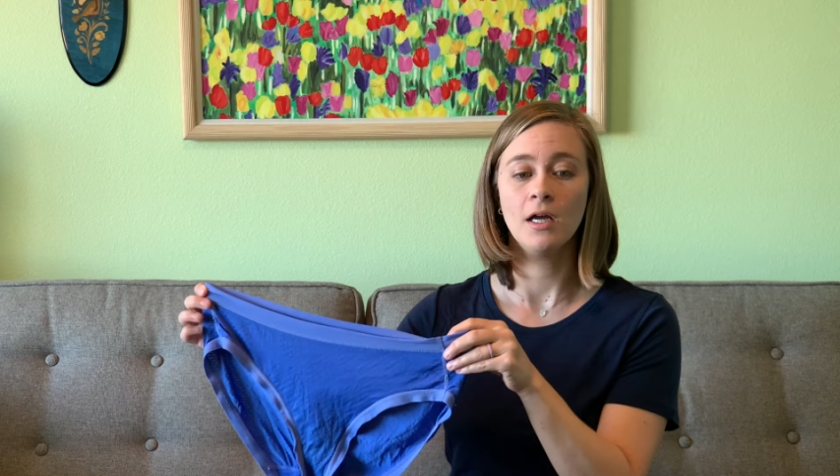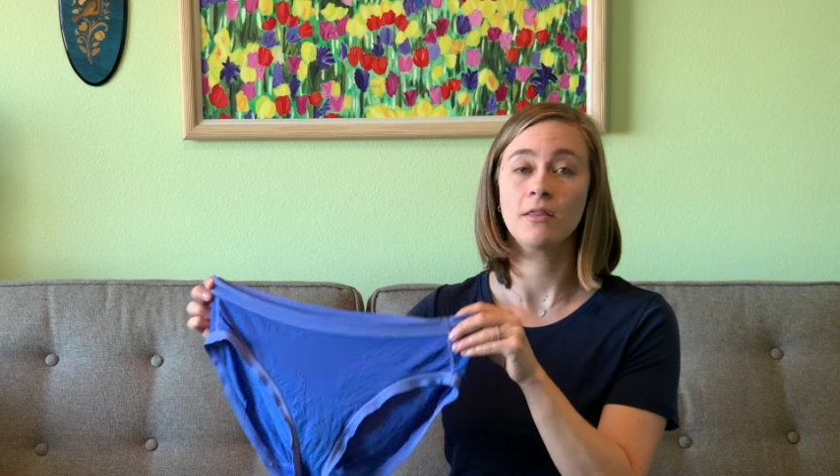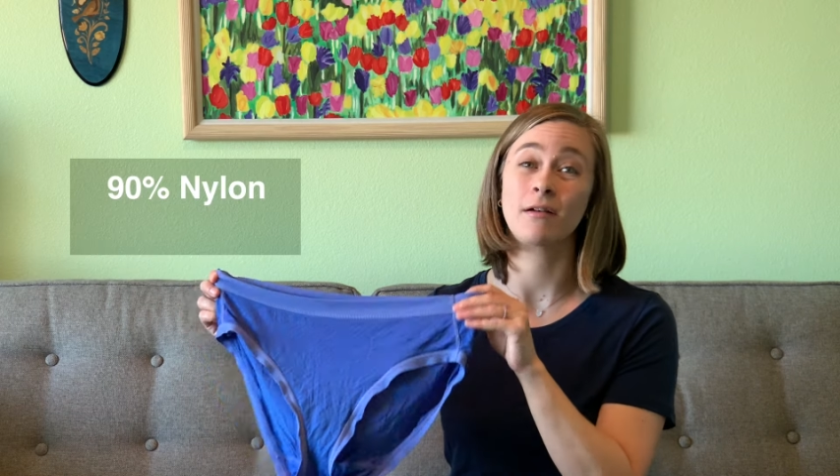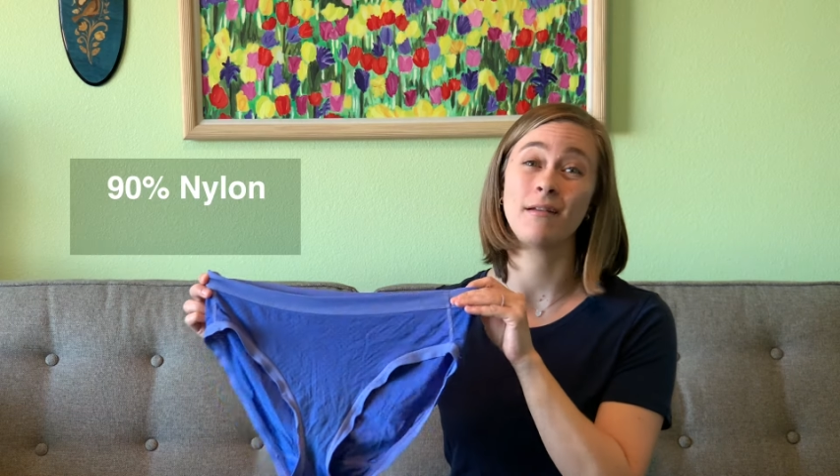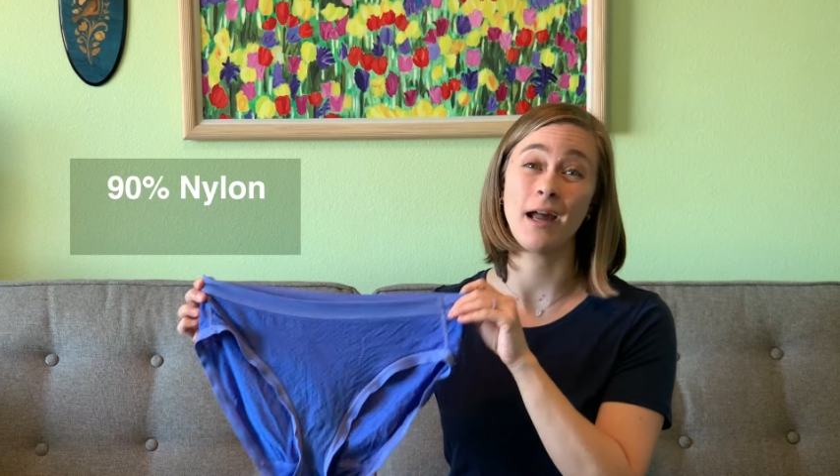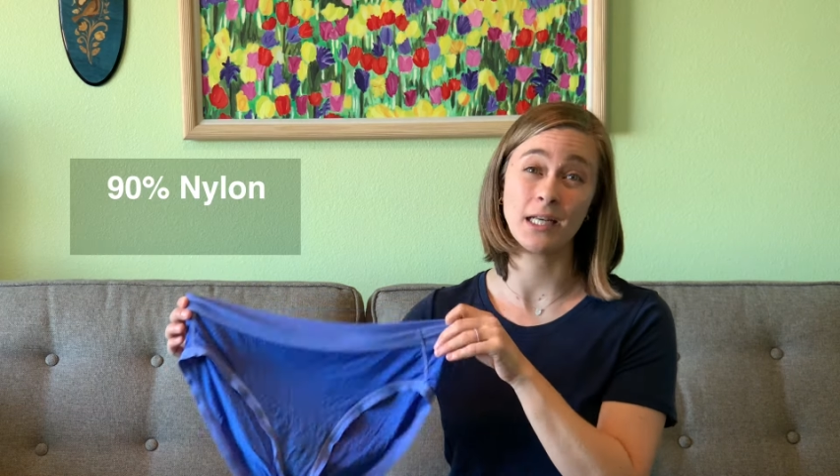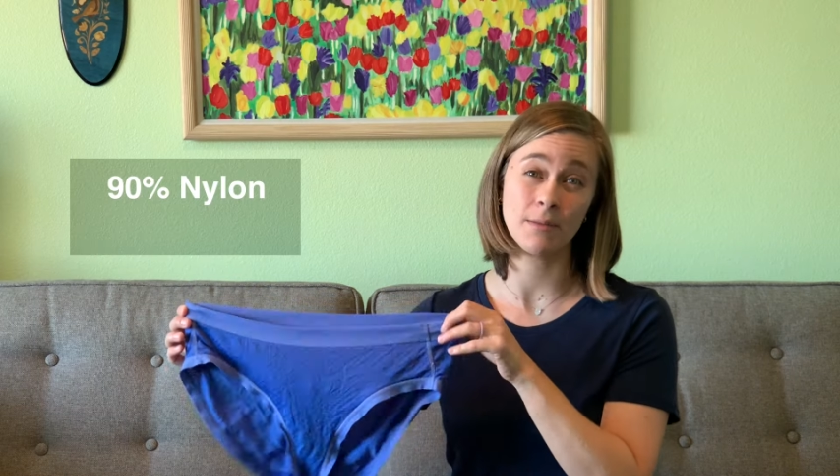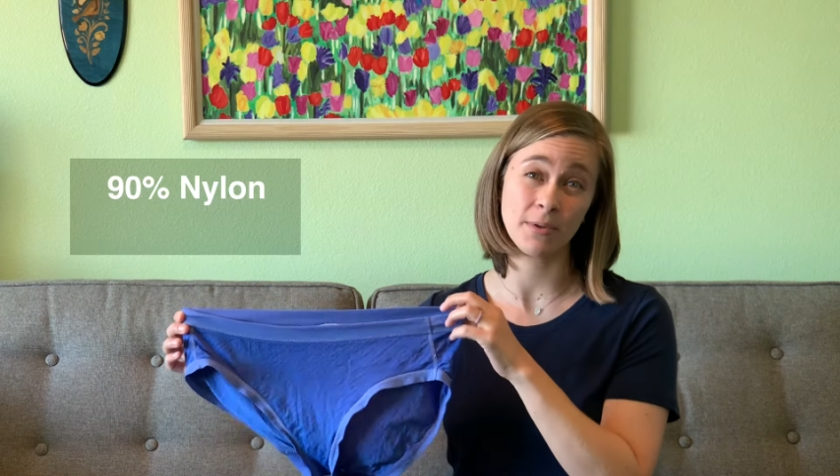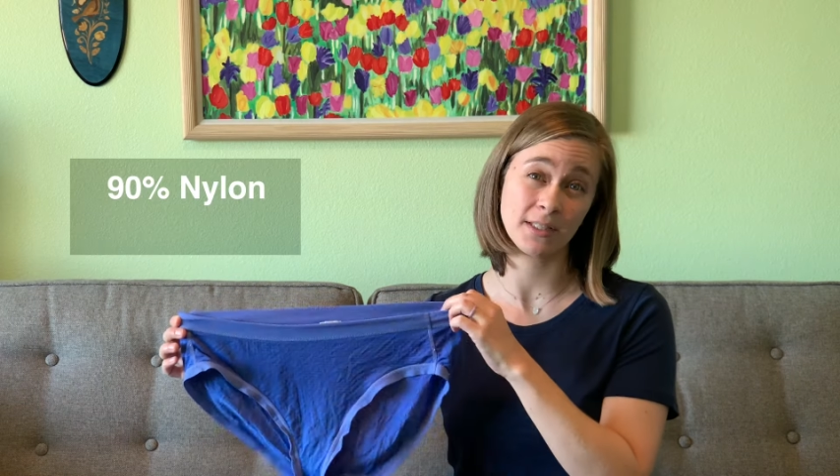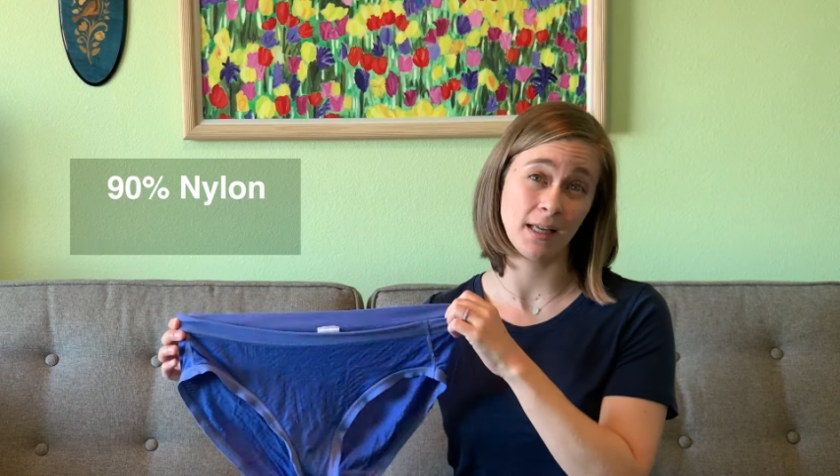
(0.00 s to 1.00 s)
They're
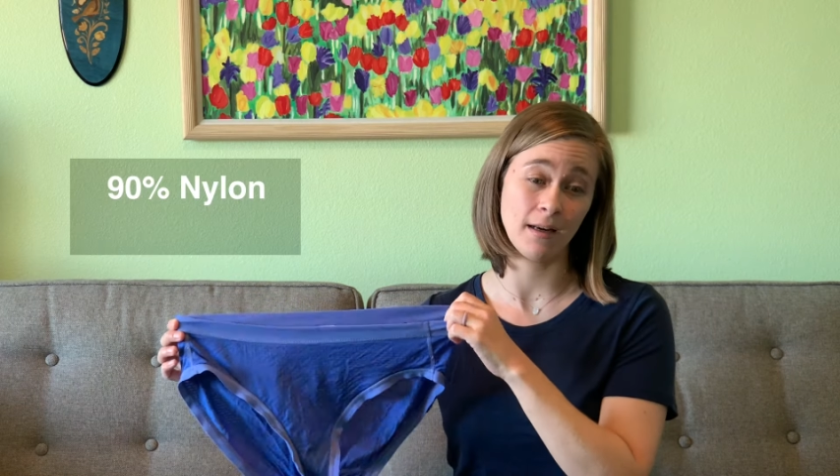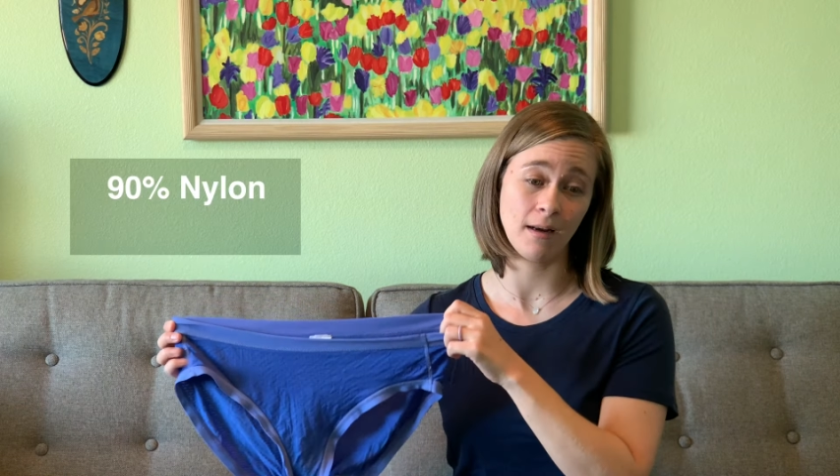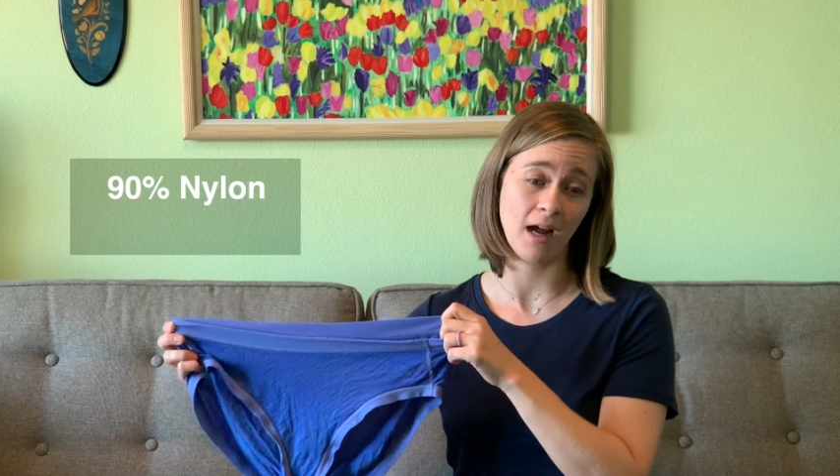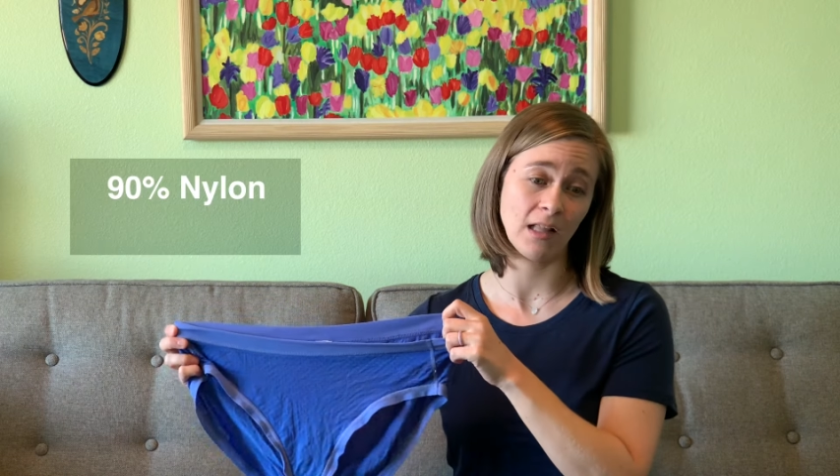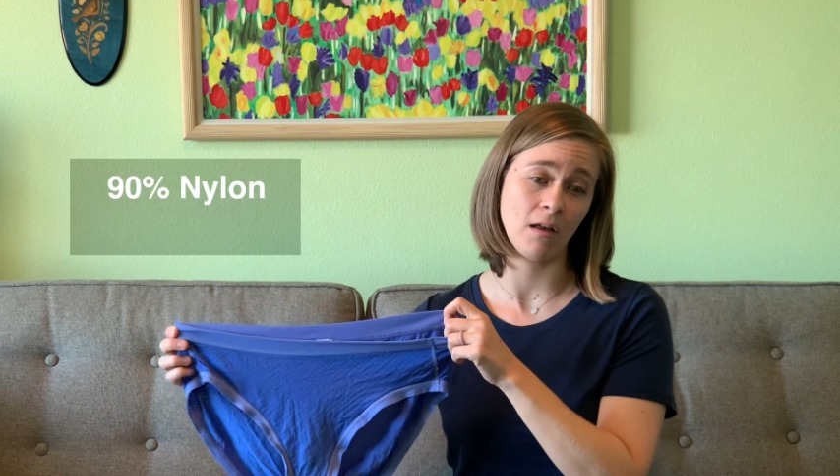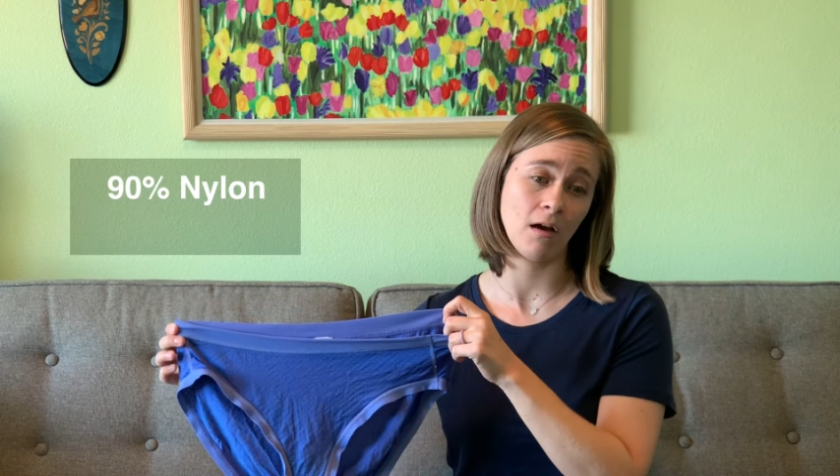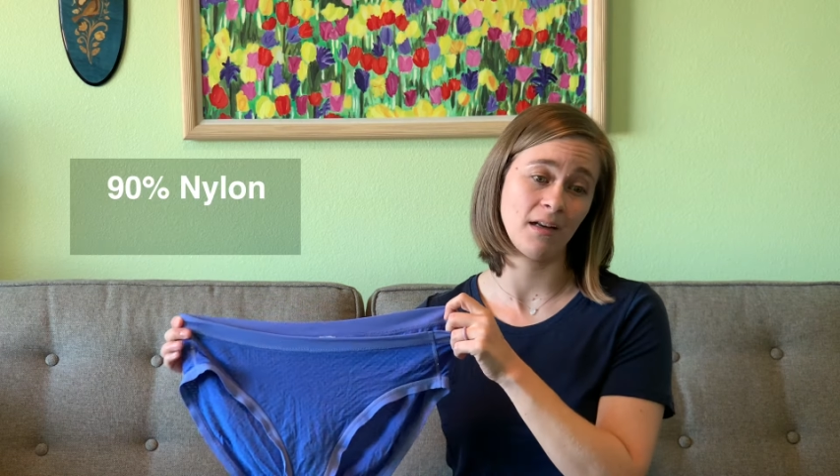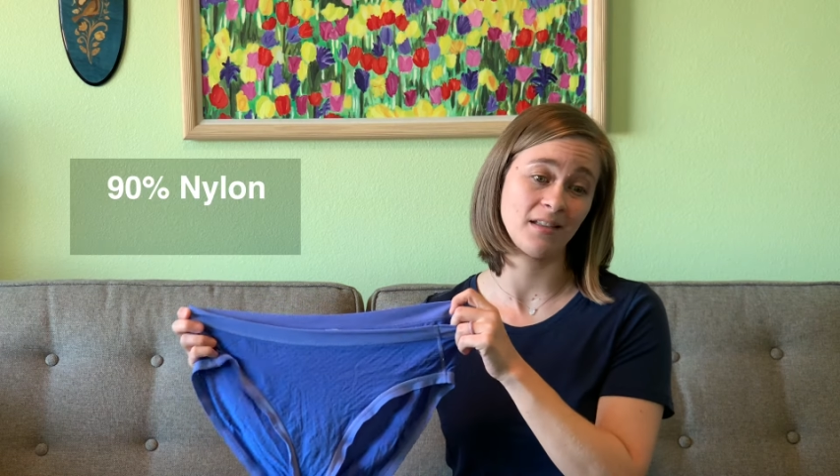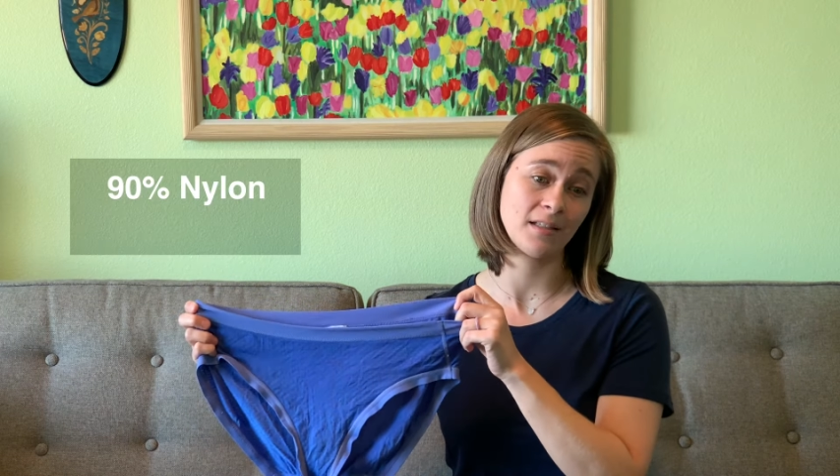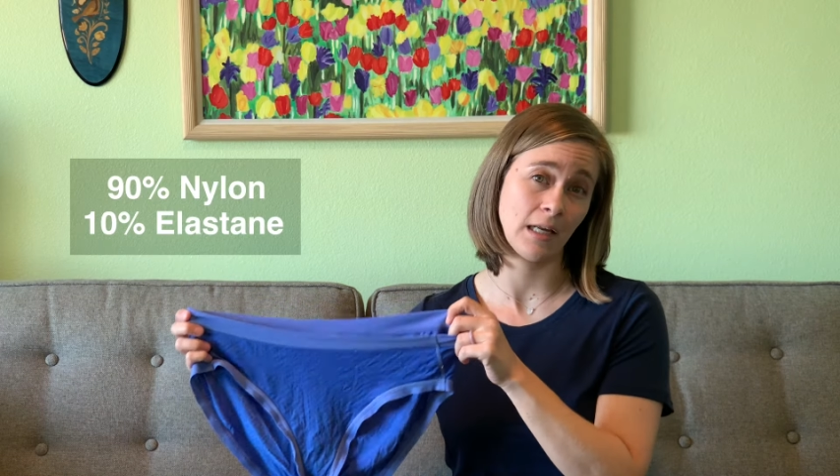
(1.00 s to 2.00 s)
90% nylon
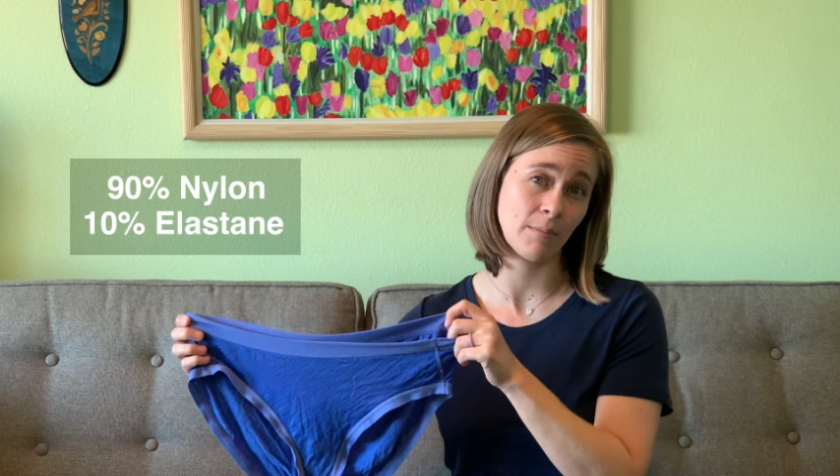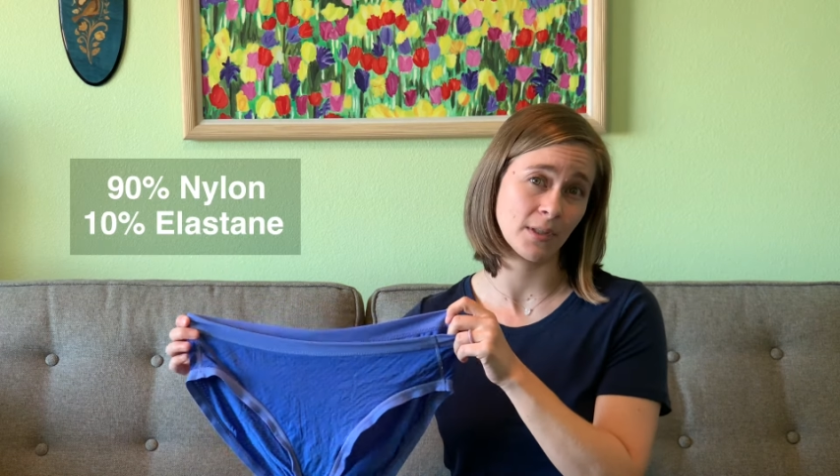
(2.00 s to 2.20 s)
and 10%